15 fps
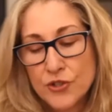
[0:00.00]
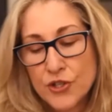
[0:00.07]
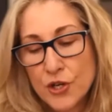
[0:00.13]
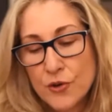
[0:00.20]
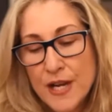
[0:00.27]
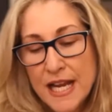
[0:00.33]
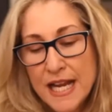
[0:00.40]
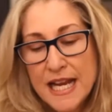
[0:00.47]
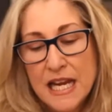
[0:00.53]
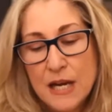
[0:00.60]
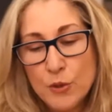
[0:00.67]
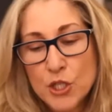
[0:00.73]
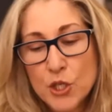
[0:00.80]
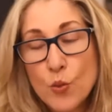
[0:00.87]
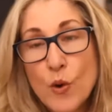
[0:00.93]
So it
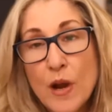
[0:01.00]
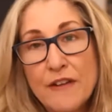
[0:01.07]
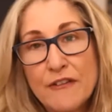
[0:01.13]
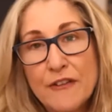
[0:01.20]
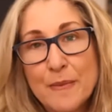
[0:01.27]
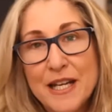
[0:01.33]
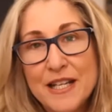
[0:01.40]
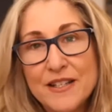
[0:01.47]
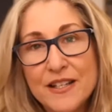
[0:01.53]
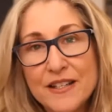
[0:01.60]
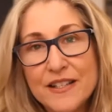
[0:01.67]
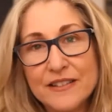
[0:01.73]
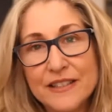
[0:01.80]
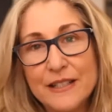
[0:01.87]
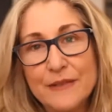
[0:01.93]
was a way for me to
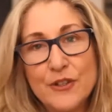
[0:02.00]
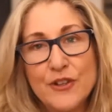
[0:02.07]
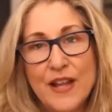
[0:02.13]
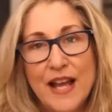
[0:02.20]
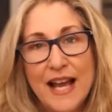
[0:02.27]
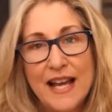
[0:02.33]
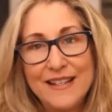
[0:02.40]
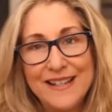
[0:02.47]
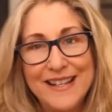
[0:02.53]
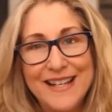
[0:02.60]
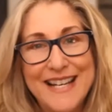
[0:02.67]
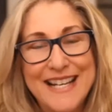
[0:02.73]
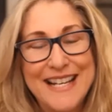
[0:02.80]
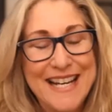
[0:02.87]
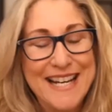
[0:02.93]
deliver that
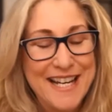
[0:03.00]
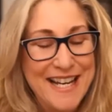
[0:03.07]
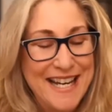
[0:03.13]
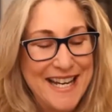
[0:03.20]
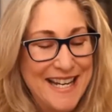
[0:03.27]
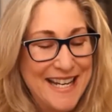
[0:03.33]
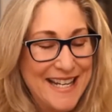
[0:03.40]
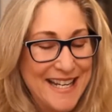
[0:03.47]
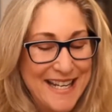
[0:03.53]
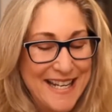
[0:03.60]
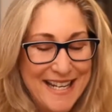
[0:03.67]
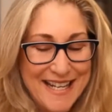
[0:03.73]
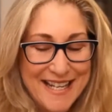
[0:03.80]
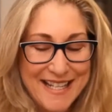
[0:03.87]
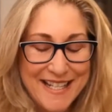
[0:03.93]
in
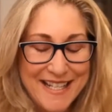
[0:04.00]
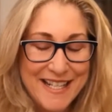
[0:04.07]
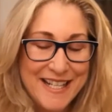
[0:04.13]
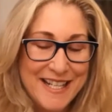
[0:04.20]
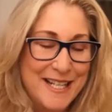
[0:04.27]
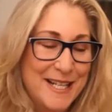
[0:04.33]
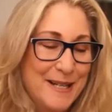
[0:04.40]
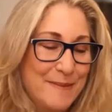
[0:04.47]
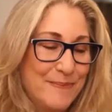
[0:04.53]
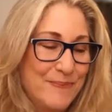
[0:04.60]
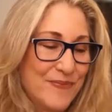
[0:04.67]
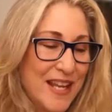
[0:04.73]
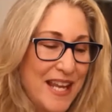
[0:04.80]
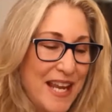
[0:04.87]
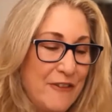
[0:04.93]

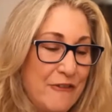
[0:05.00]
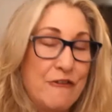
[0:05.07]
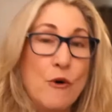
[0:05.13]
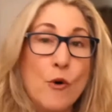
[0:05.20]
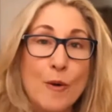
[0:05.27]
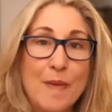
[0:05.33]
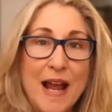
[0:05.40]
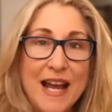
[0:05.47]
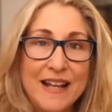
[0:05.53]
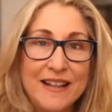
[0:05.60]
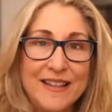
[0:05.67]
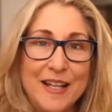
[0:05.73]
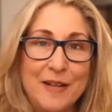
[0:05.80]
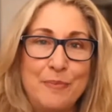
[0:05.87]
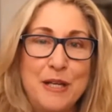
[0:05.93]
a
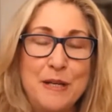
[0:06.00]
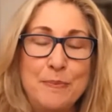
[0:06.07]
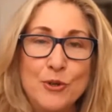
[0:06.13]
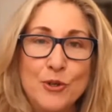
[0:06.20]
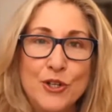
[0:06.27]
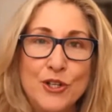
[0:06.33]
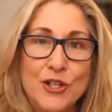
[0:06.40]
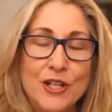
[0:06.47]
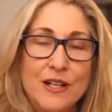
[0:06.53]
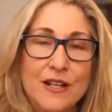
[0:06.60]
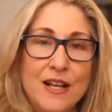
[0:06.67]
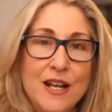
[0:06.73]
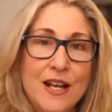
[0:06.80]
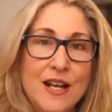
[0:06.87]
format that people could